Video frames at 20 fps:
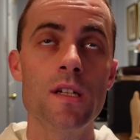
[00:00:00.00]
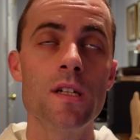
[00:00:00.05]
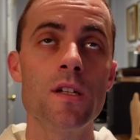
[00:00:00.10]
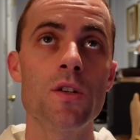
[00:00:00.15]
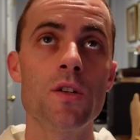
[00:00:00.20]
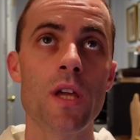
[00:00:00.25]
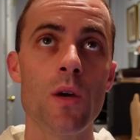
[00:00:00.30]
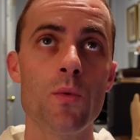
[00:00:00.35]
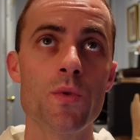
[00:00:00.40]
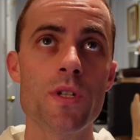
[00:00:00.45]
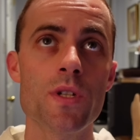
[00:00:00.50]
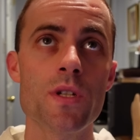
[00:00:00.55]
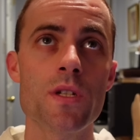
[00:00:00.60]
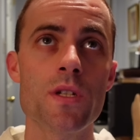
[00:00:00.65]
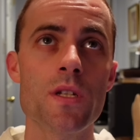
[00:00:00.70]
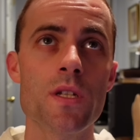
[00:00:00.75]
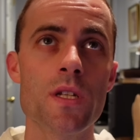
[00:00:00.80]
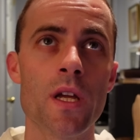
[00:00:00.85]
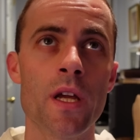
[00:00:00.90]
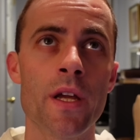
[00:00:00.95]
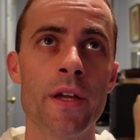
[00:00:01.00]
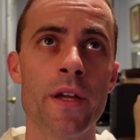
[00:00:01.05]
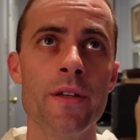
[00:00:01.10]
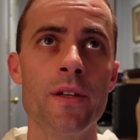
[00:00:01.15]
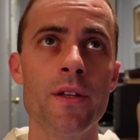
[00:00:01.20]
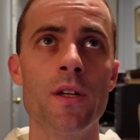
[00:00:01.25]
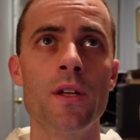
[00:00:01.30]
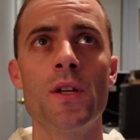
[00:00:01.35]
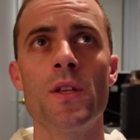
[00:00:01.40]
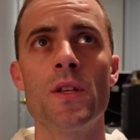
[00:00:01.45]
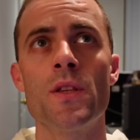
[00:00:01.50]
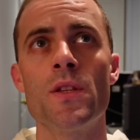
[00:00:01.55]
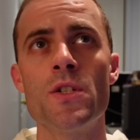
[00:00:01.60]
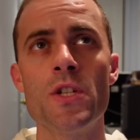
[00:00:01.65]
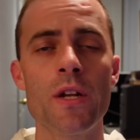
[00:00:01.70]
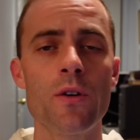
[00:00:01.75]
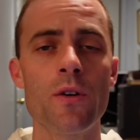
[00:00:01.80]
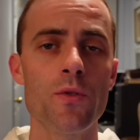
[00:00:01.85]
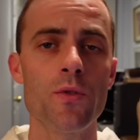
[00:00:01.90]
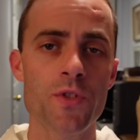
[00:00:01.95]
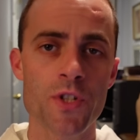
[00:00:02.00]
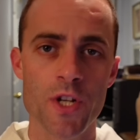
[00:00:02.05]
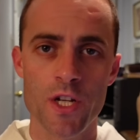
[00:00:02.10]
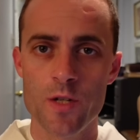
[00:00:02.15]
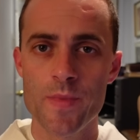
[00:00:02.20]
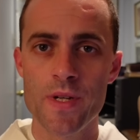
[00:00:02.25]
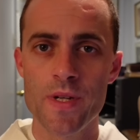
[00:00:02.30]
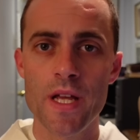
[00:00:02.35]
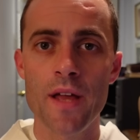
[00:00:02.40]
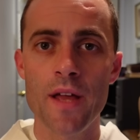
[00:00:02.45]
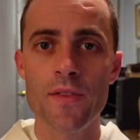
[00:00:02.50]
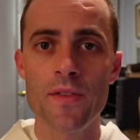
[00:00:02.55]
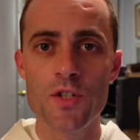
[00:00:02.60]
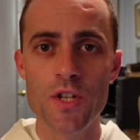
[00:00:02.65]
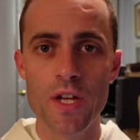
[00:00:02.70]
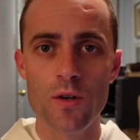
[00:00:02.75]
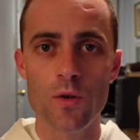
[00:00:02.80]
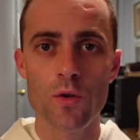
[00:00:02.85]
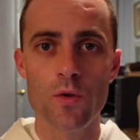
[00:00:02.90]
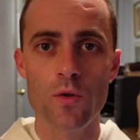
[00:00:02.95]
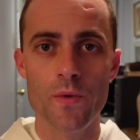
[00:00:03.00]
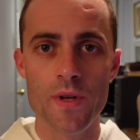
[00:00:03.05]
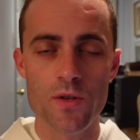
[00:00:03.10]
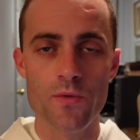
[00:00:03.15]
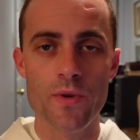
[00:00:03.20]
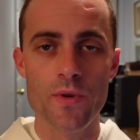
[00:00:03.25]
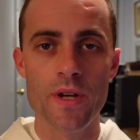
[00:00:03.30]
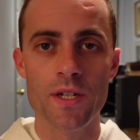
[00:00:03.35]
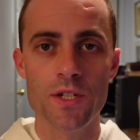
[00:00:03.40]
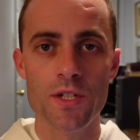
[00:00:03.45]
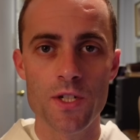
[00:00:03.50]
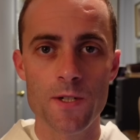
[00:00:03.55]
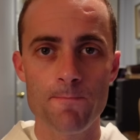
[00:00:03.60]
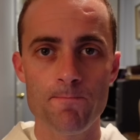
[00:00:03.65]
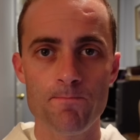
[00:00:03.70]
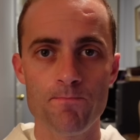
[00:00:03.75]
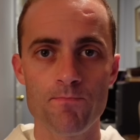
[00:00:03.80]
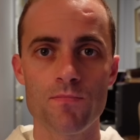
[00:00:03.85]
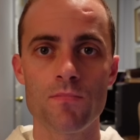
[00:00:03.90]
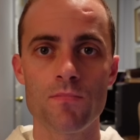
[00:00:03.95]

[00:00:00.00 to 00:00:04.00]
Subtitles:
okay, which is to say, the general judgment and the general resurrection.